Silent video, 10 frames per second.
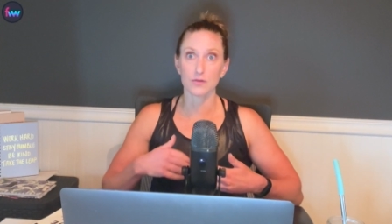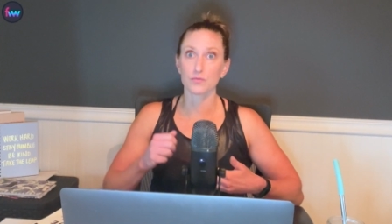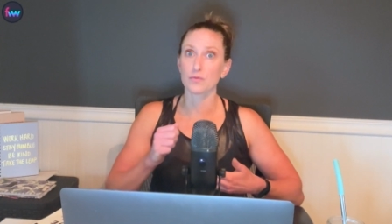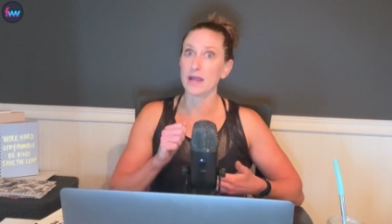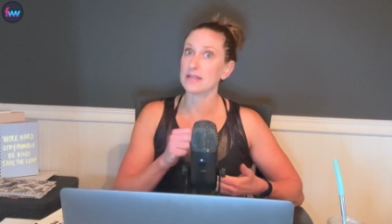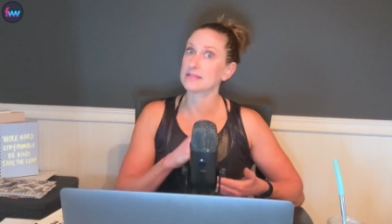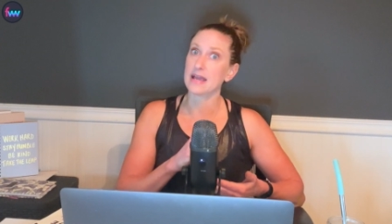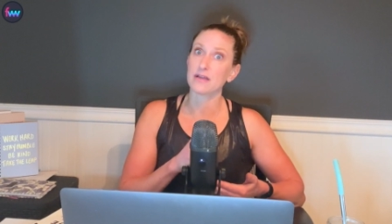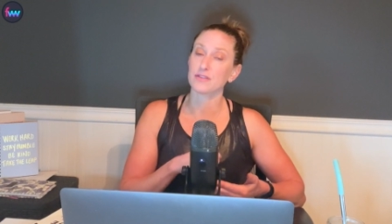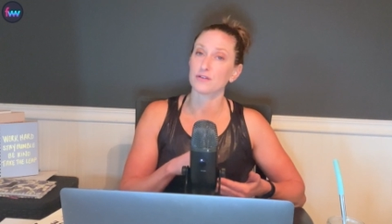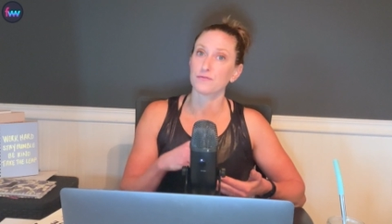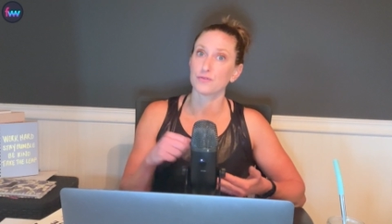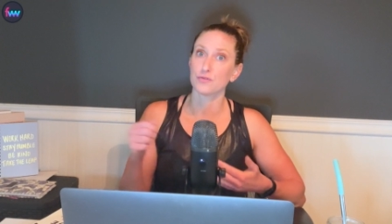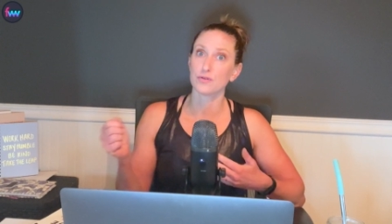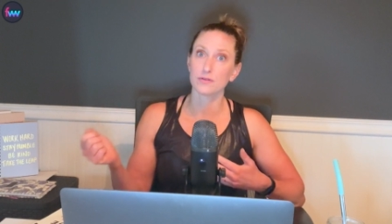write down their
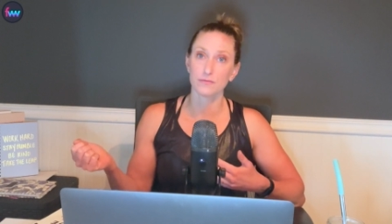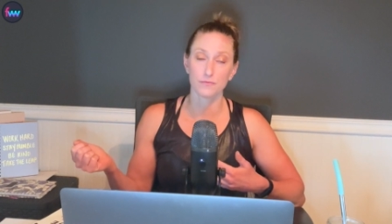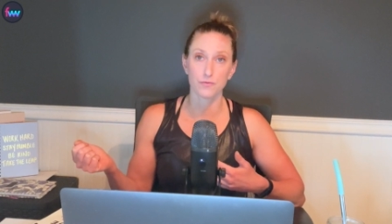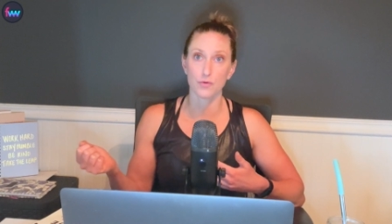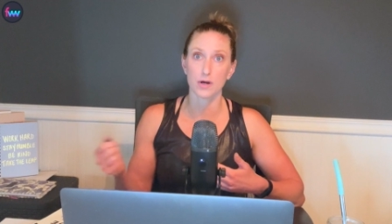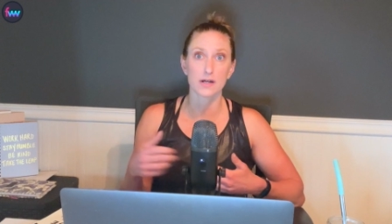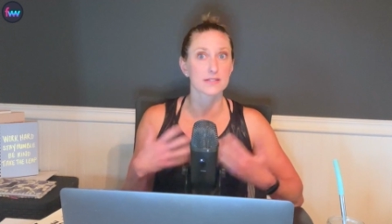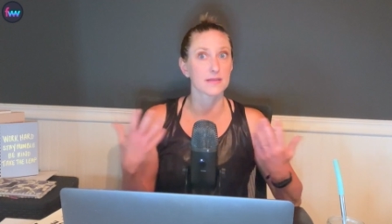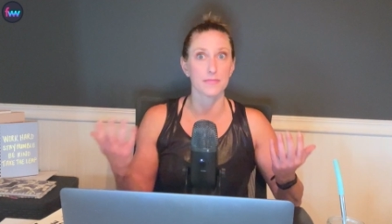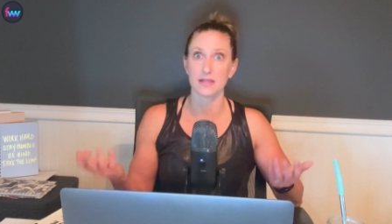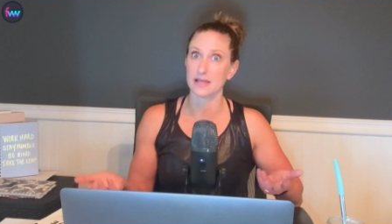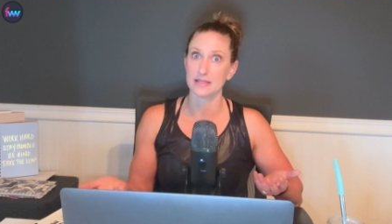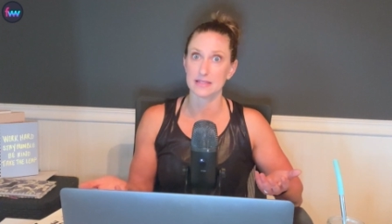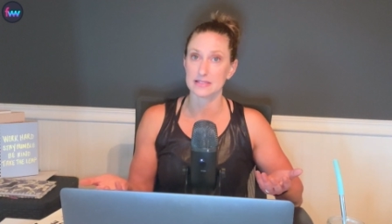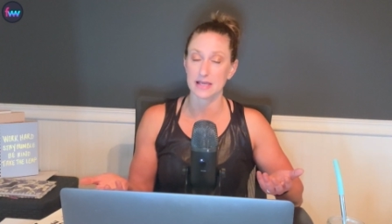food for something
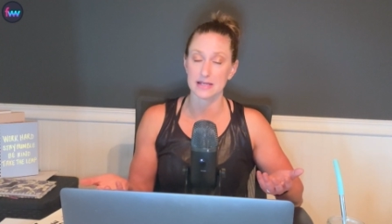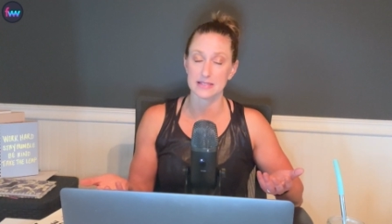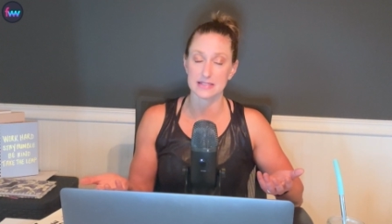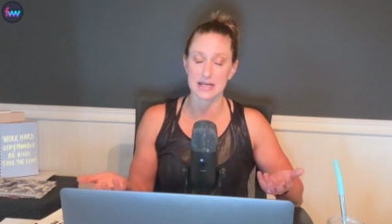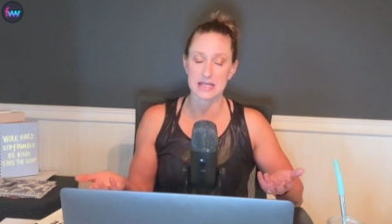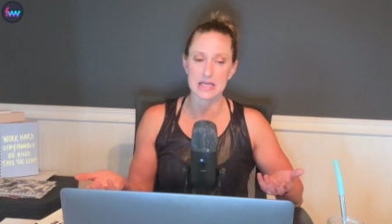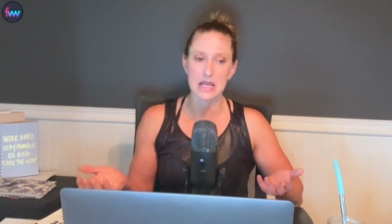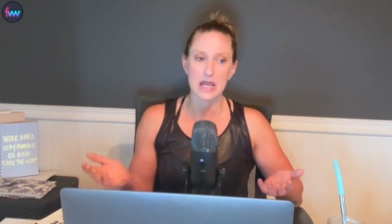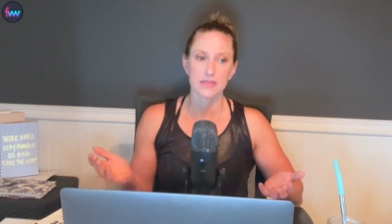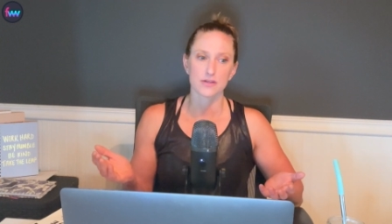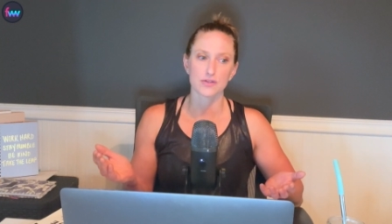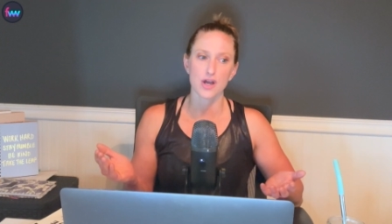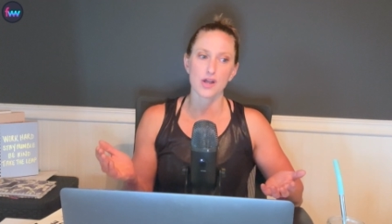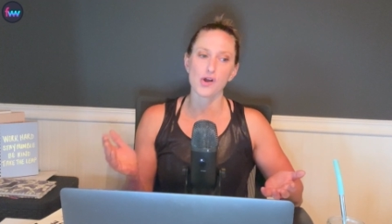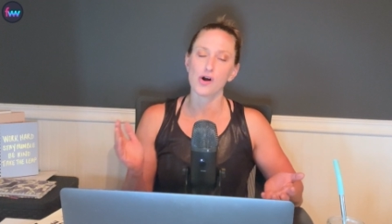like this kind of study, they're
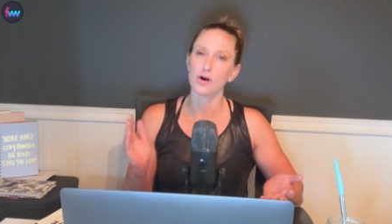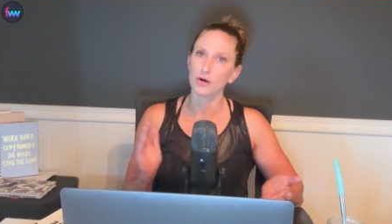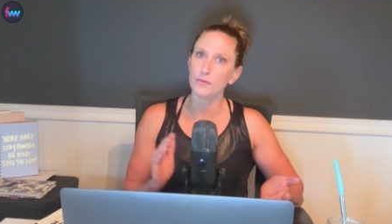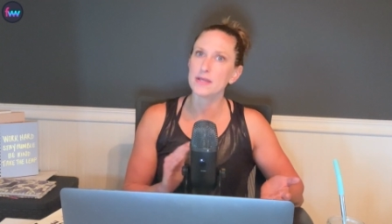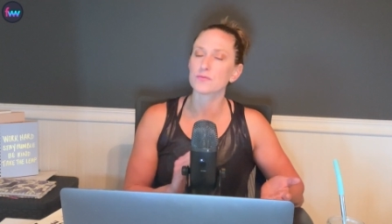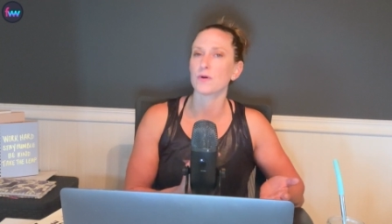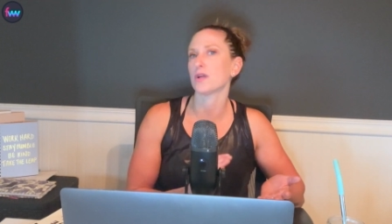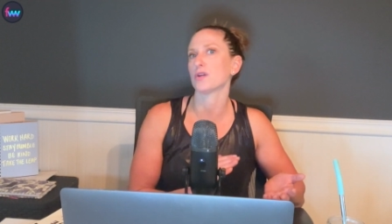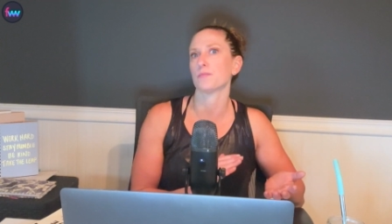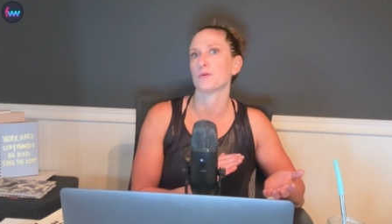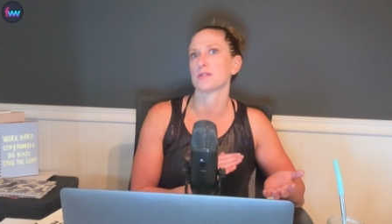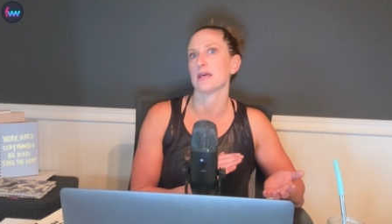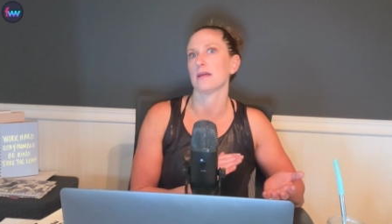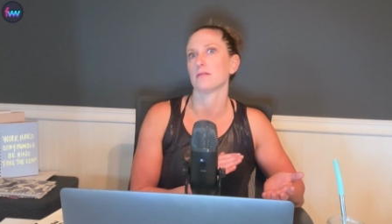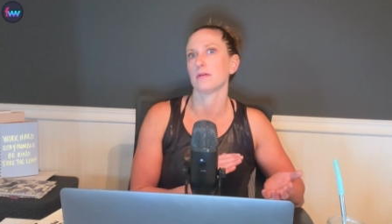not always
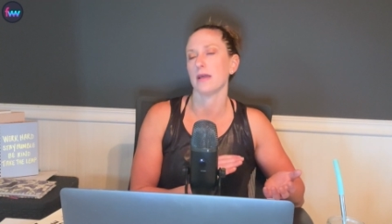100%.